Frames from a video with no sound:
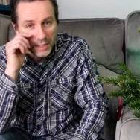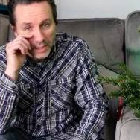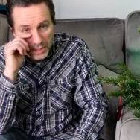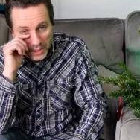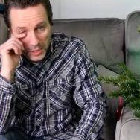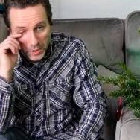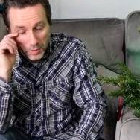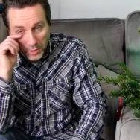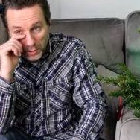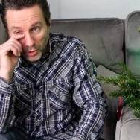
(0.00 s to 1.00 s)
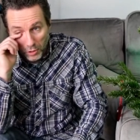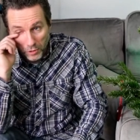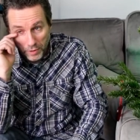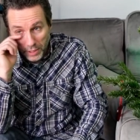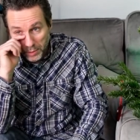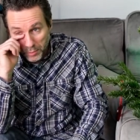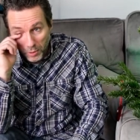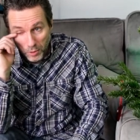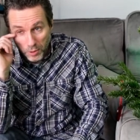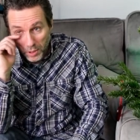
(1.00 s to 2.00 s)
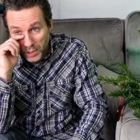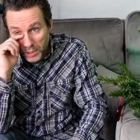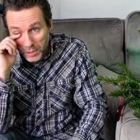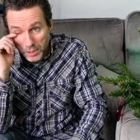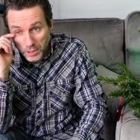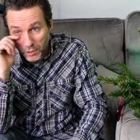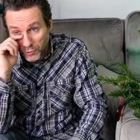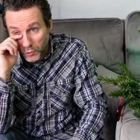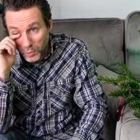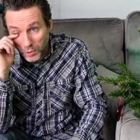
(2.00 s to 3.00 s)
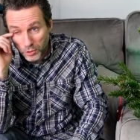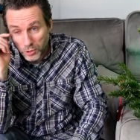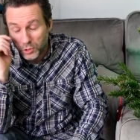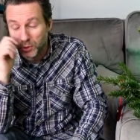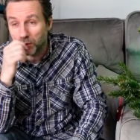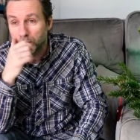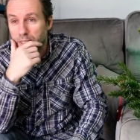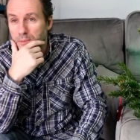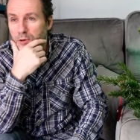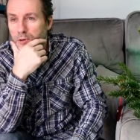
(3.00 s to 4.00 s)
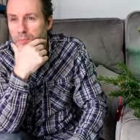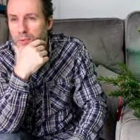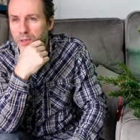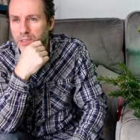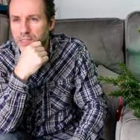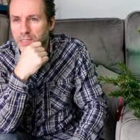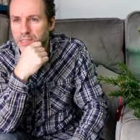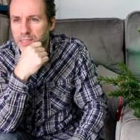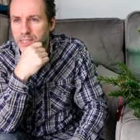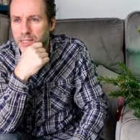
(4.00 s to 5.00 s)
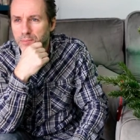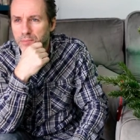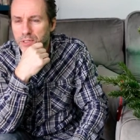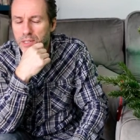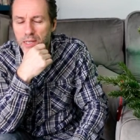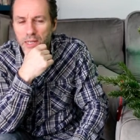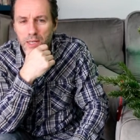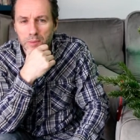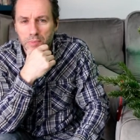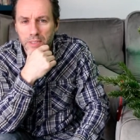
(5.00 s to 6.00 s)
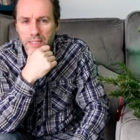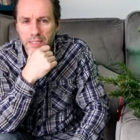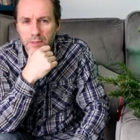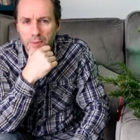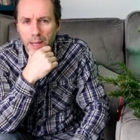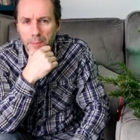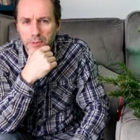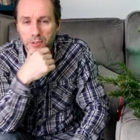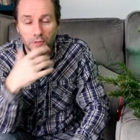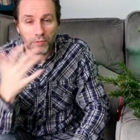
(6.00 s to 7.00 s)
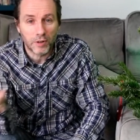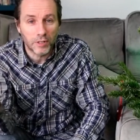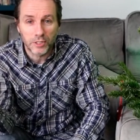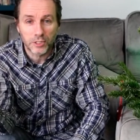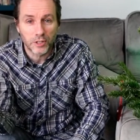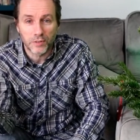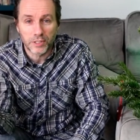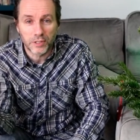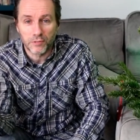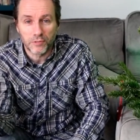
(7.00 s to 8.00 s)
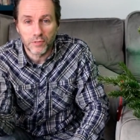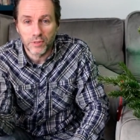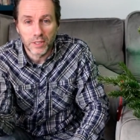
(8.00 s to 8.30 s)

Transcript: There's no honour anymore. There's no falling on swords anymore in politics, it seems. But let's see what happens. I've voted Conservative